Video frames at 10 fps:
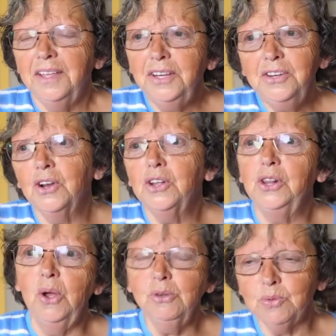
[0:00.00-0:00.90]
Getting your
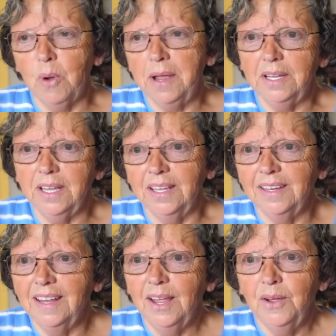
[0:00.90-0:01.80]
clothes white
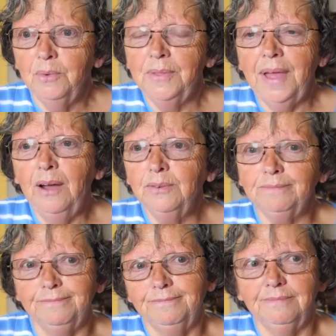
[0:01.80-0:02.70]
again
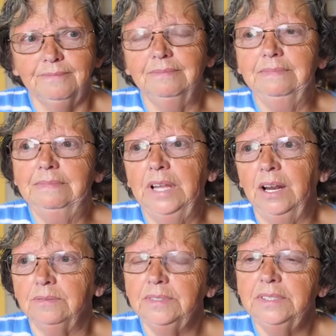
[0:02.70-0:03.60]
without
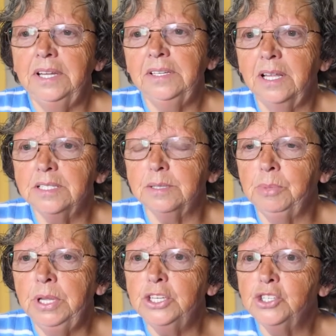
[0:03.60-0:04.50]
10 tons of
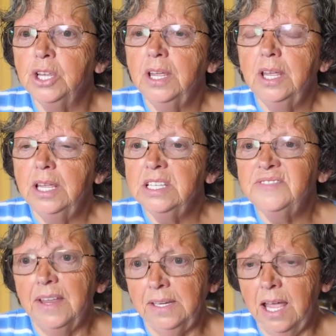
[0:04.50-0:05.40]
bleach is
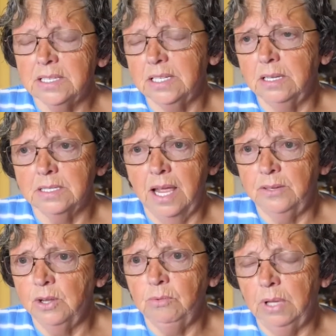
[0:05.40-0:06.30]
fantastic because I
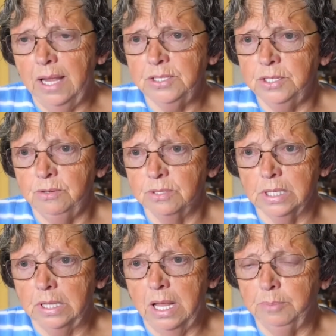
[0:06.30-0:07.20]
don't like to use
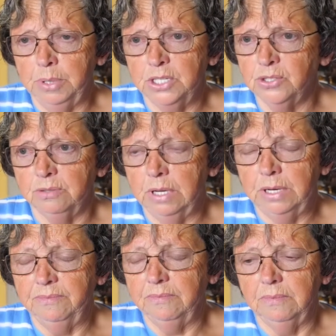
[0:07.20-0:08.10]
a lot of bleach.
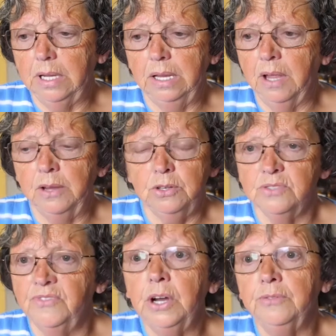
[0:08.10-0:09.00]
I
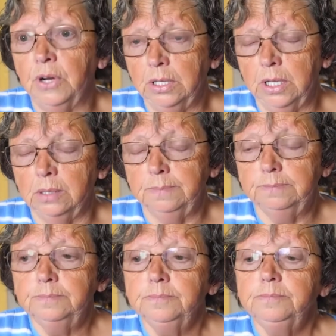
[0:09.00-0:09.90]
use very, very little.
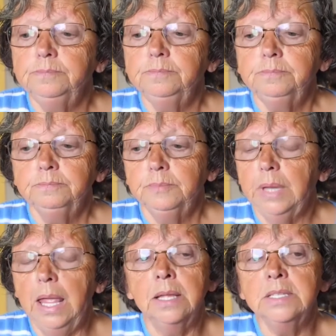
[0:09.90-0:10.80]

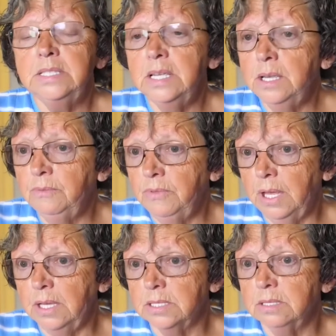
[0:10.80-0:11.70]
And seeing
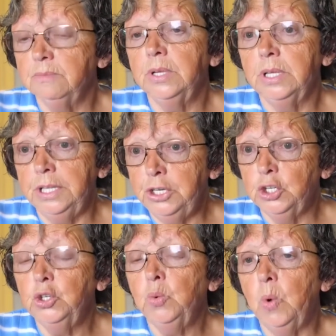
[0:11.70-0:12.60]
things
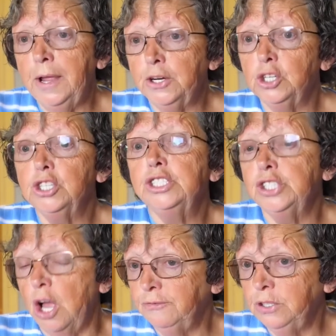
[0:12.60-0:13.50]
cleaner, whiter,
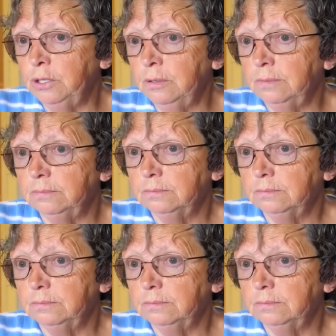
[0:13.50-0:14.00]
softer.